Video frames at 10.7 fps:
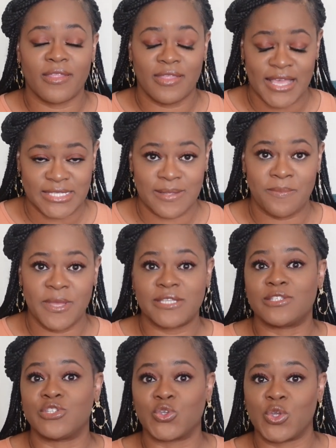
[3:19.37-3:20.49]
that's the
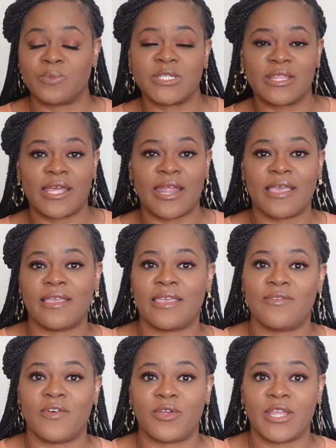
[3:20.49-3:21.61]
best description that i could
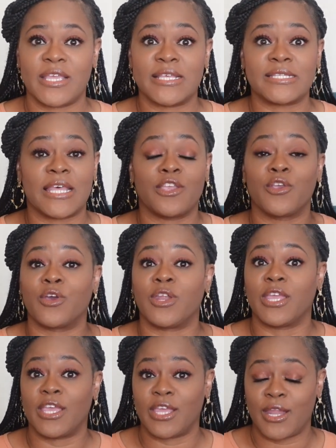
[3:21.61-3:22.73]
give on it is like you're going
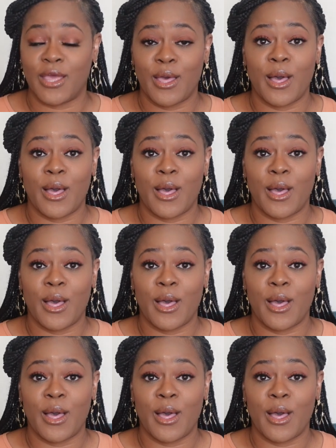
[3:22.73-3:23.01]
to get